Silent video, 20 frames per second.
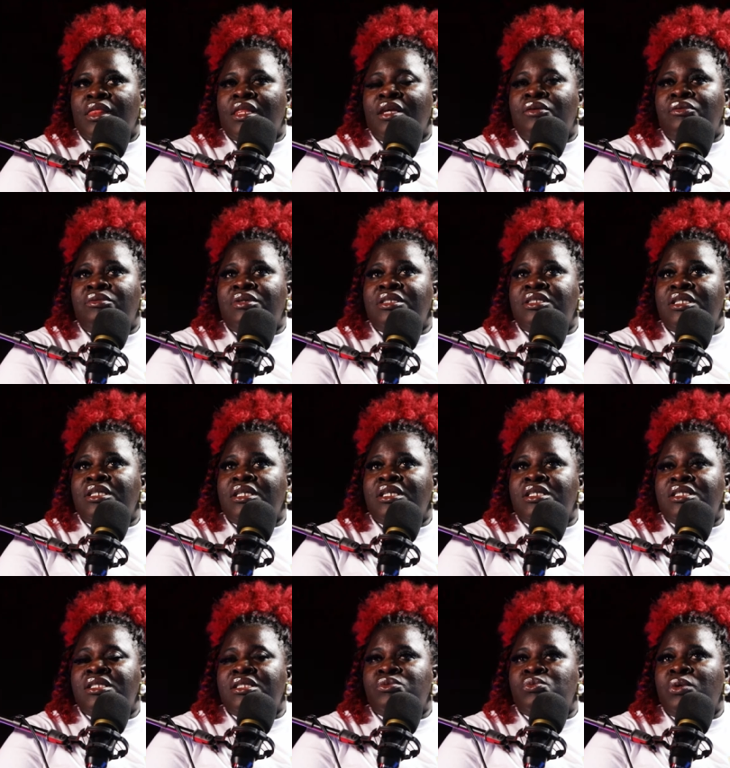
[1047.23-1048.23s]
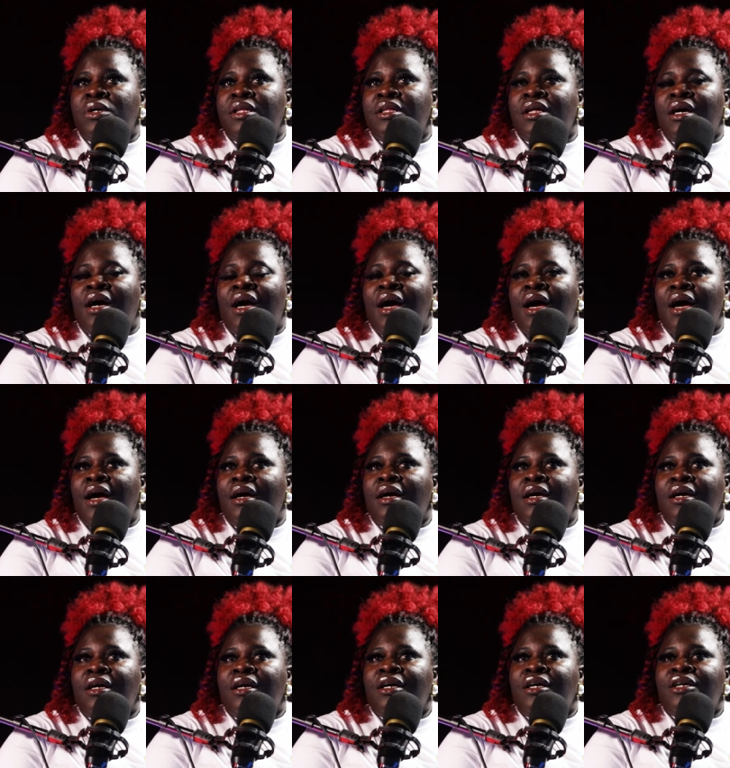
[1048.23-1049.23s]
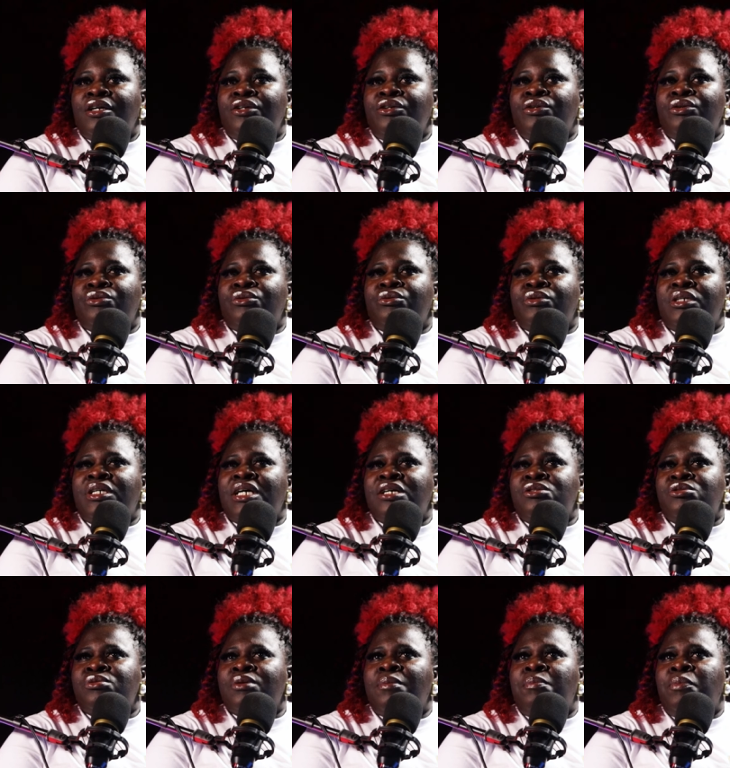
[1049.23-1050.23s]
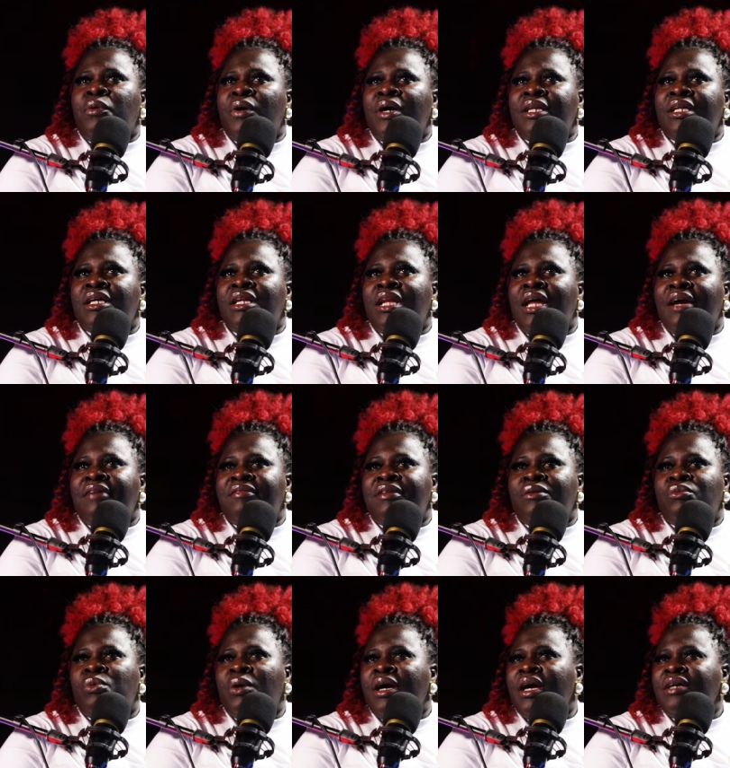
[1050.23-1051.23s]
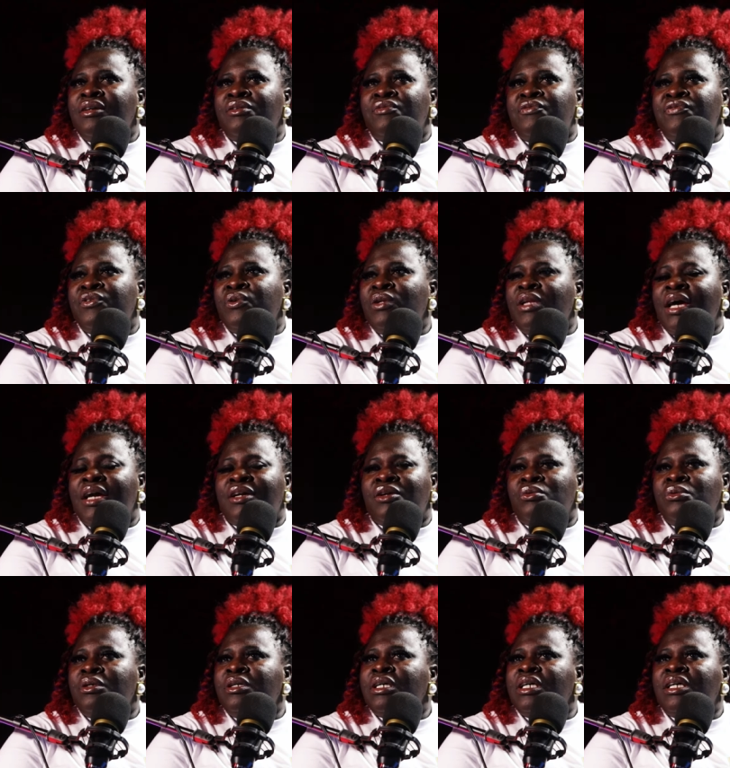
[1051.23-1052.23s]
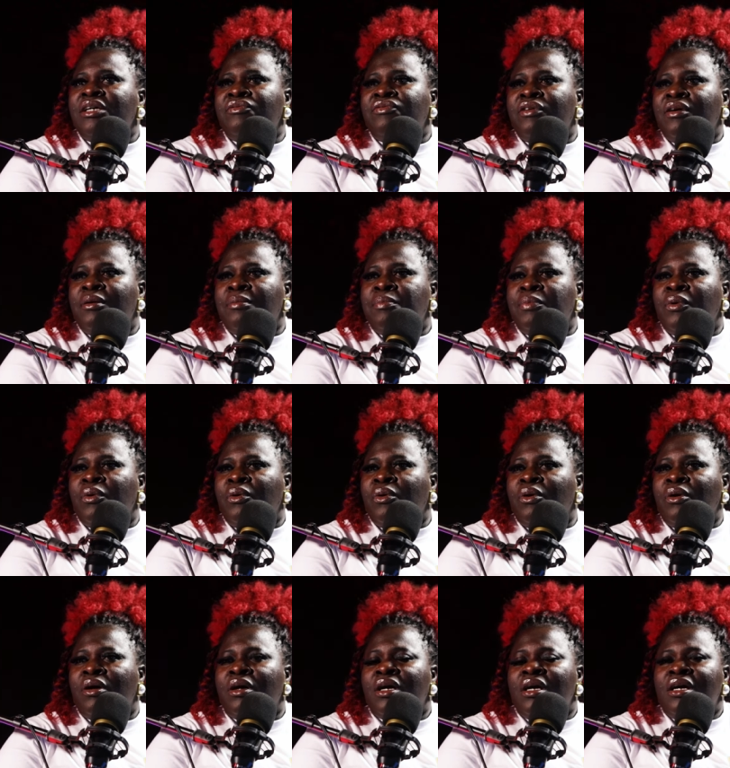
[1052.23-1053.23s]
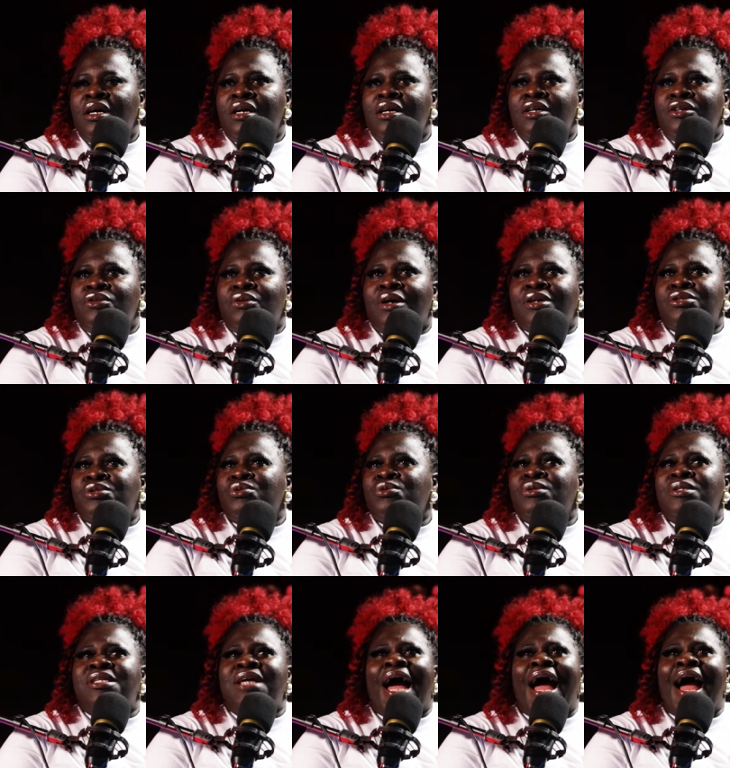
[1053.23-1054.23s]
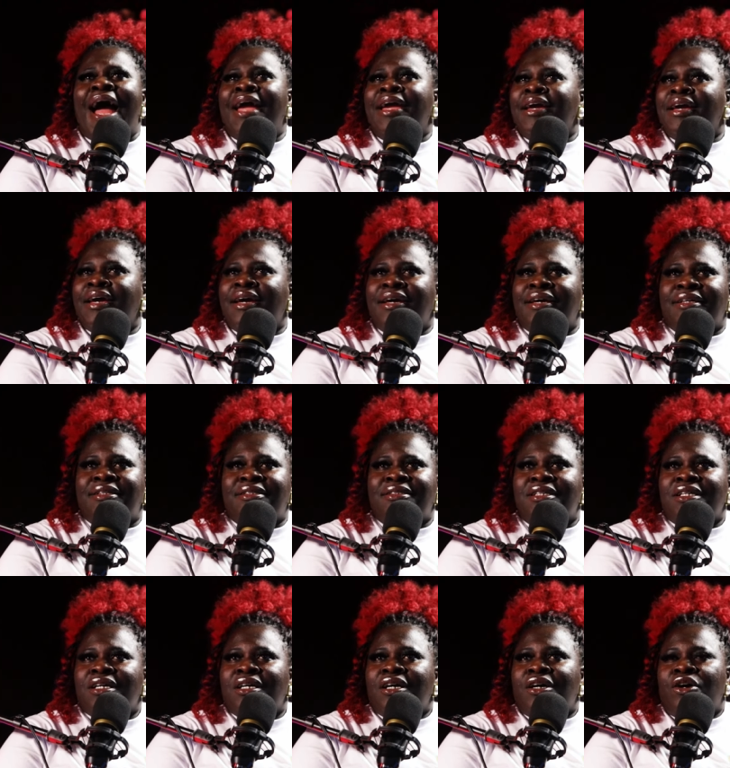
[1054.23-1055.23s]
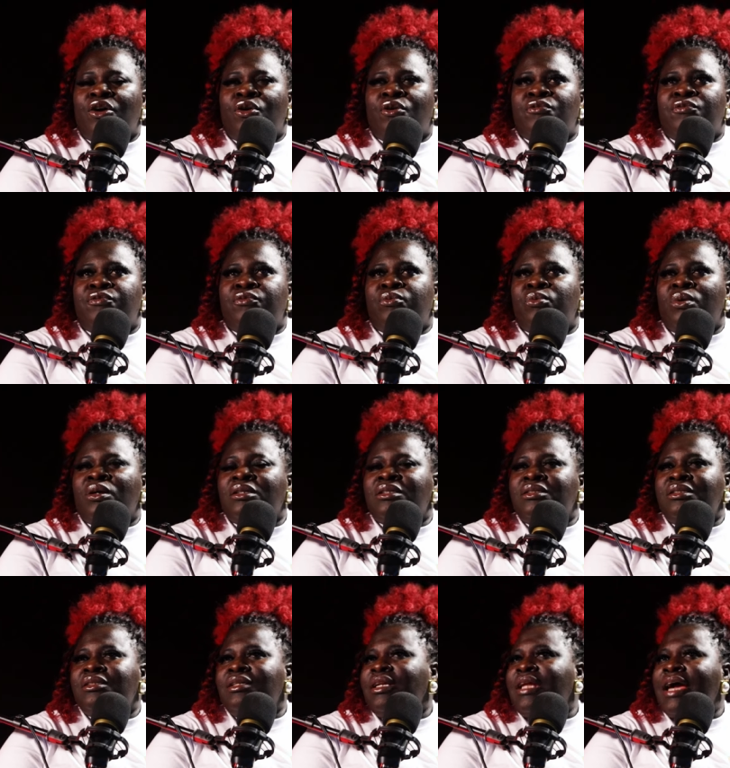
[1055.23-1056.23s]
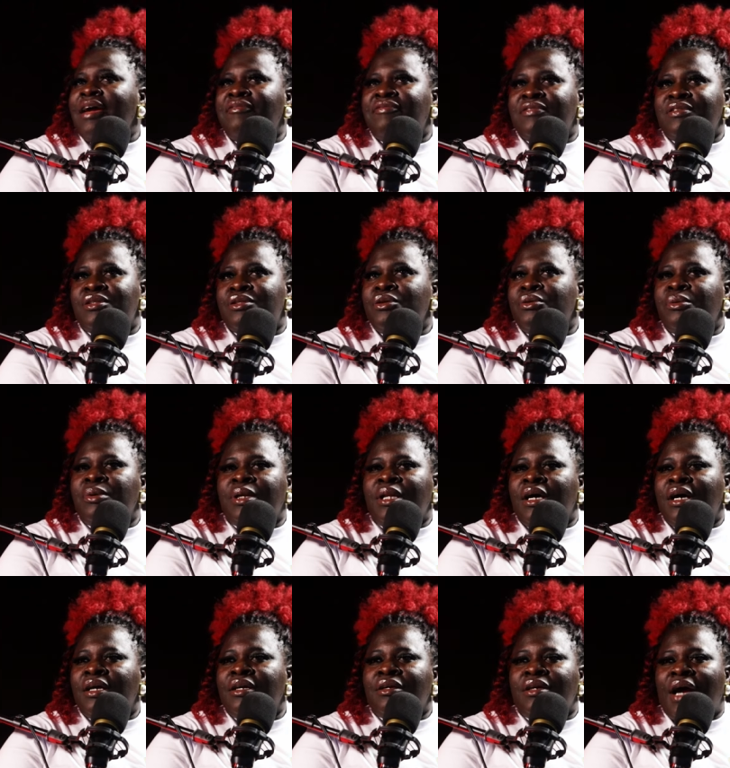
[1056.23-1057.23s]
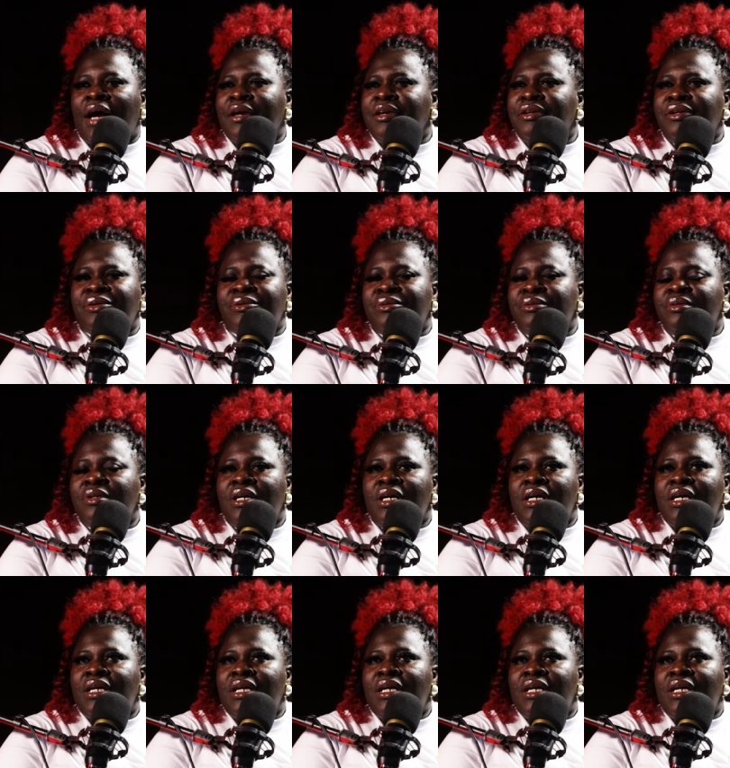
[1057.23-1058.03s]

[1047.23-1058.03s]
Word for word: the reason is whether you get to a point in life where you feel like you want to give up mm. or you are so tired of what life is throwing at, at you,